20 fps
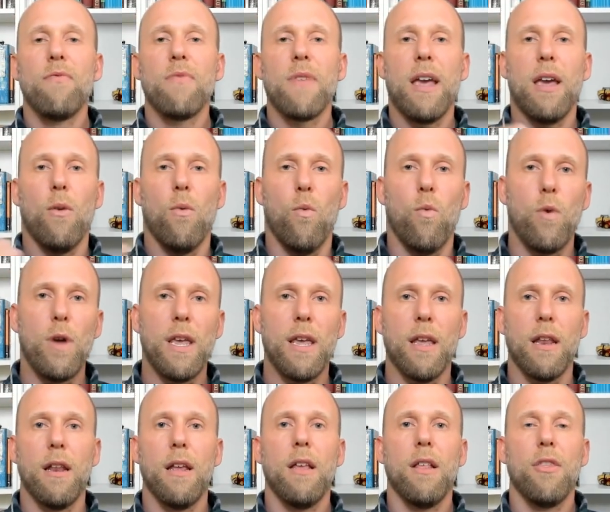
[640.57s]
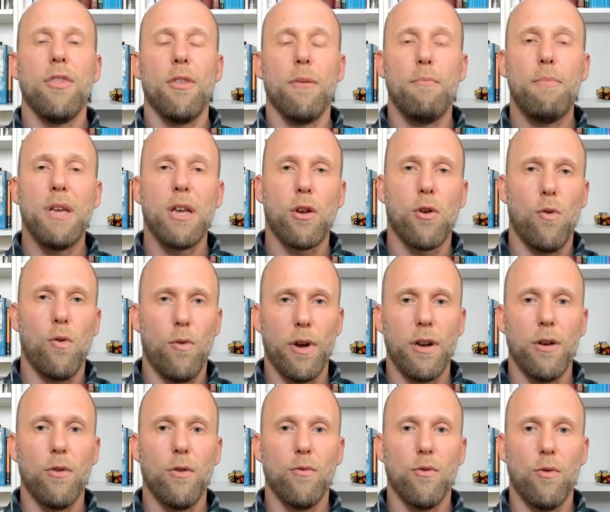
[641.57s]
and win
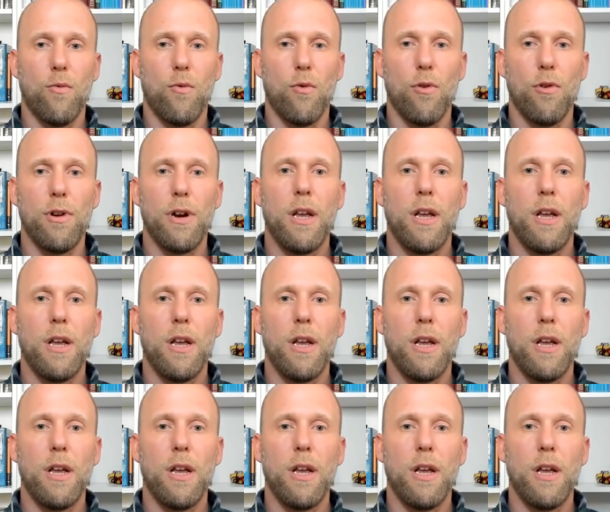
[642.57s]
Bitcoin reward.